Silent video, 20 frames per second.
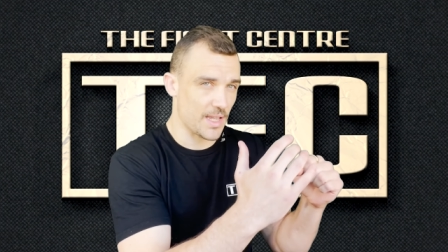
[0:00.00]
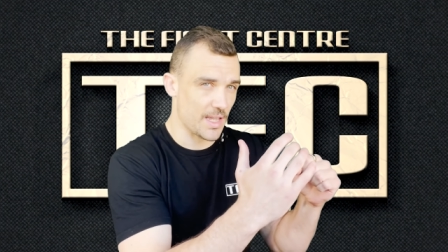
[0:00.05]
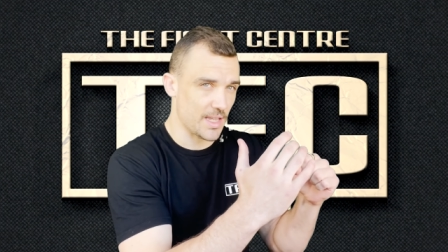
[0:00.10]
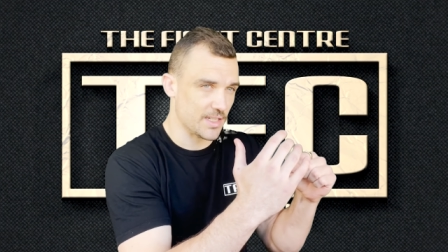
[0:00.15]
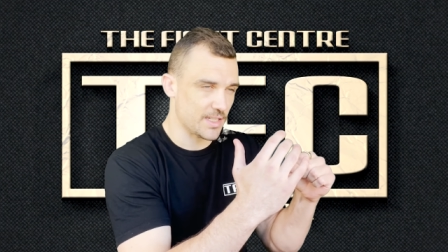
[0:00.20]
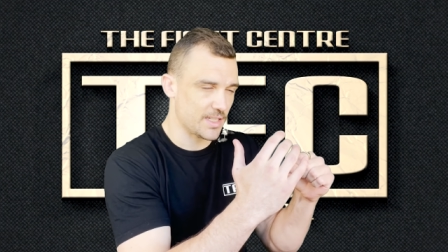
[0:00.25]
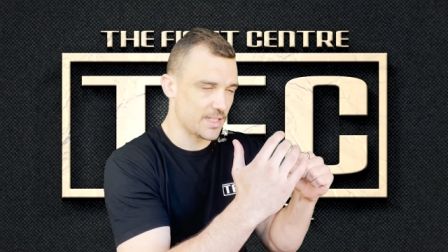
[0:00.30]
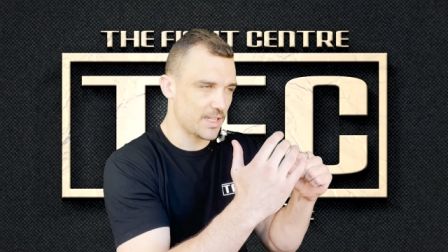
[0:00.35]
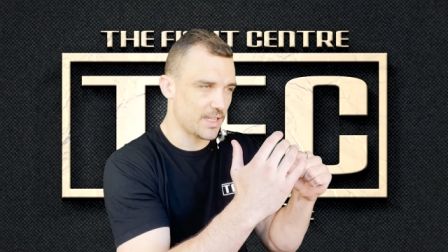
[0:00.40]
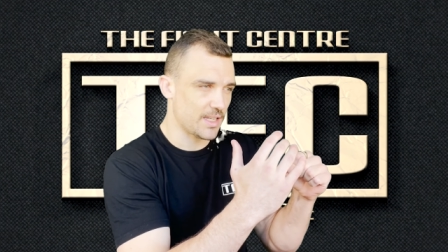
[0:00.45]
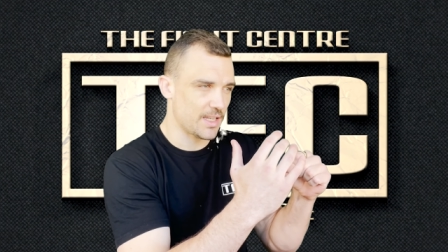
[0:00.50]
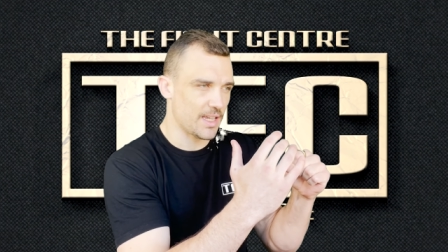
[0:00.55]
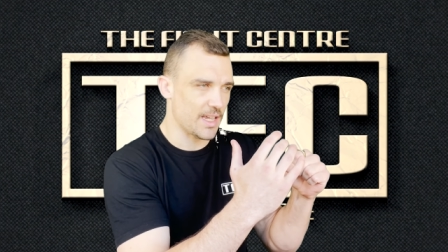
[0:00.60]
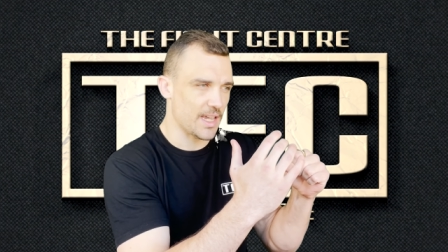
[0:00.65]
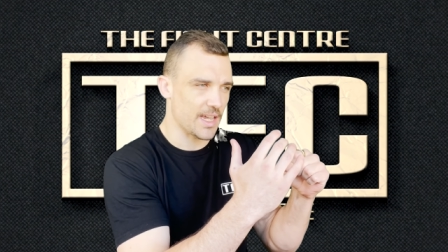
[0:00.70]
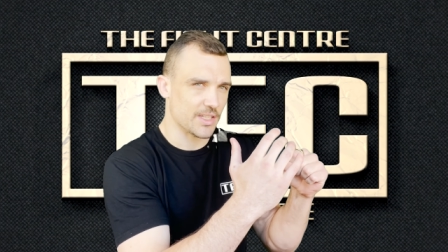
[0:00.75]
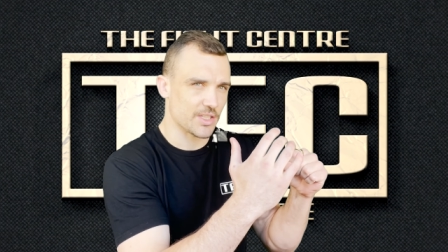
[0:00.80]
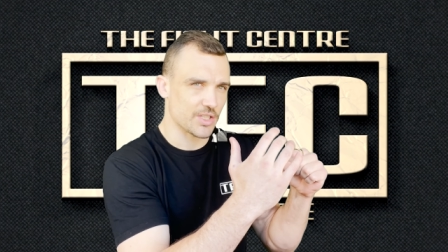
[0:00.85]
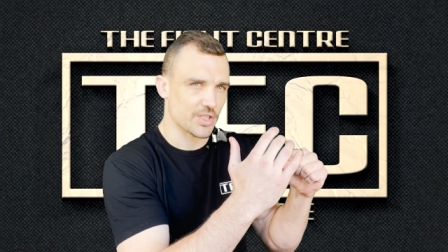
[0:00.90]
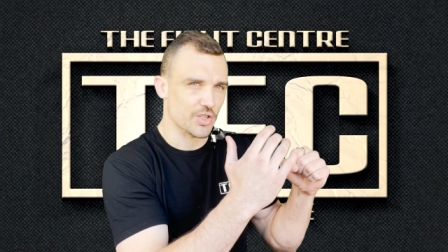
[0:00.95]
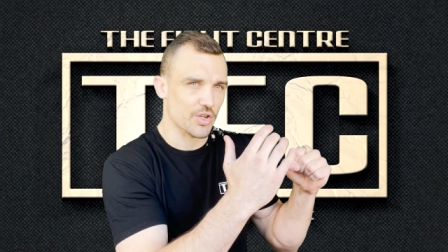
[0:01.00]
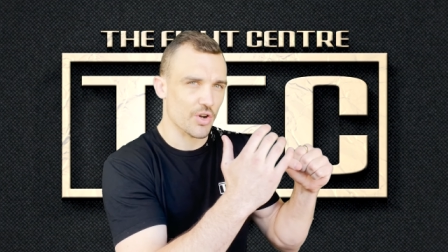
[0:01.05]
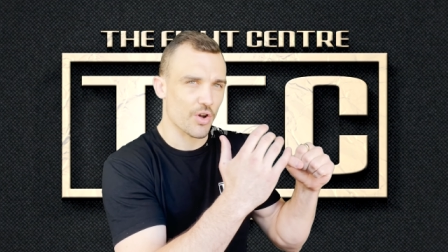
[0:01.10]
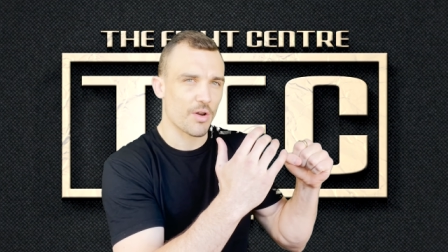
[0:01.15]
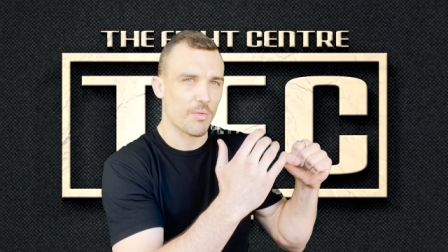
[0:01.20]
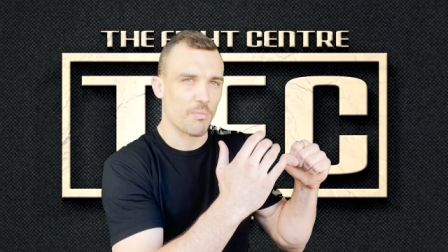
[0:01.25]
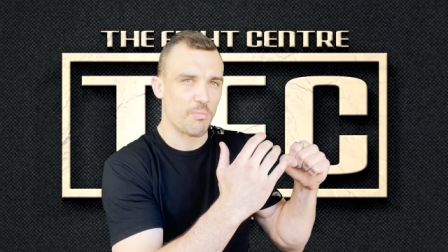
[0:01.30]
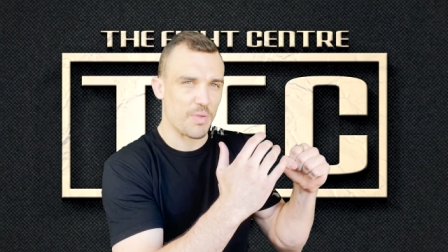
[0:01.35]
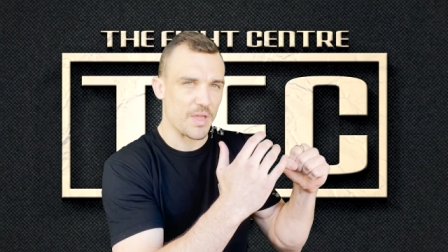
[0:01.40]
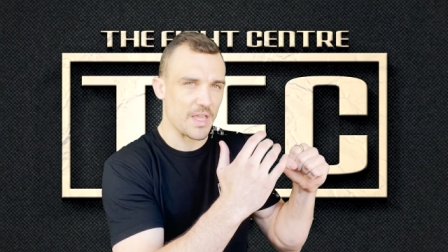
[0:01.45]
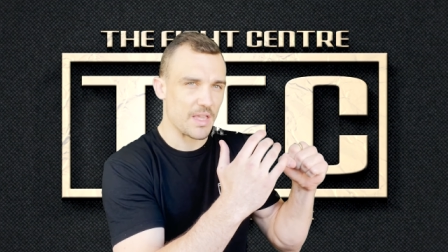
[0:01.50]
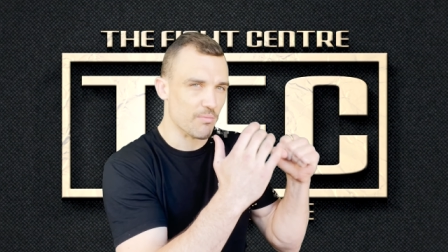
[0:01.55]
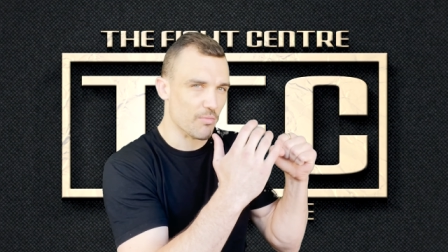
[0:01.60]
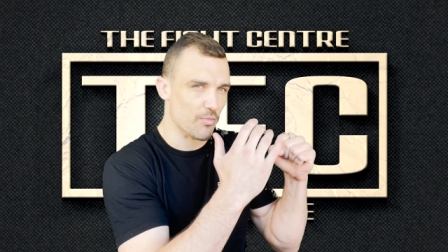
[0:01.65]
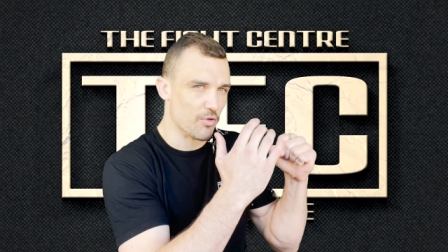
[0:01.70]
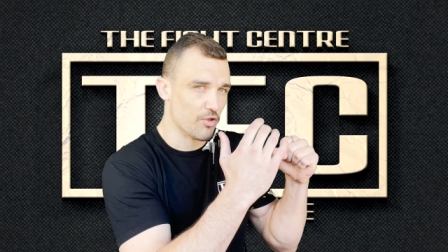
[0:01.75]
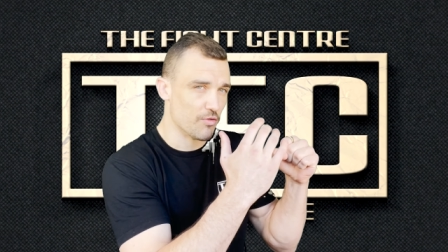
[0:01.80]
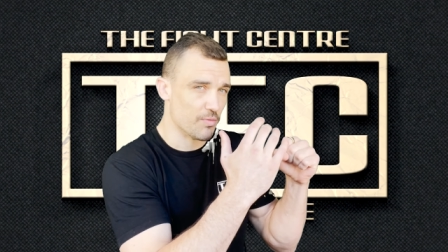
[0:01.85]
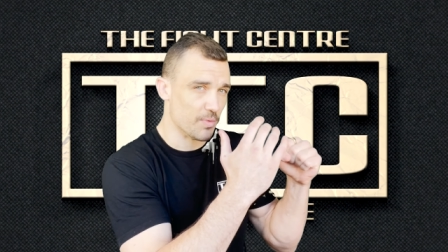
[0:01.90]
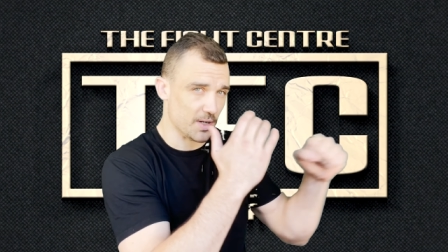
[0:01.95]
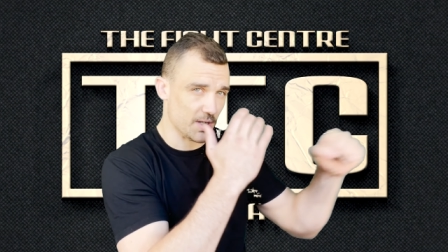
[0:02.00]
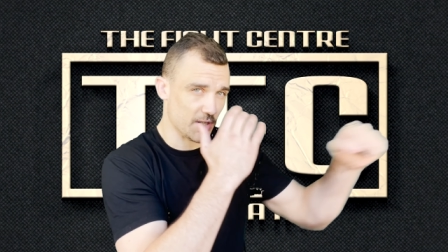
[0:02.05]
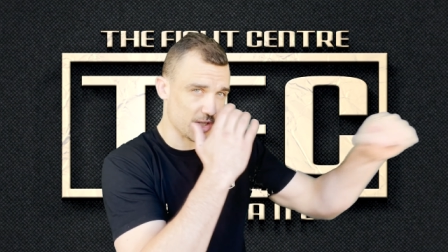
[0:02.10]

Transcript: is it's not a big movement.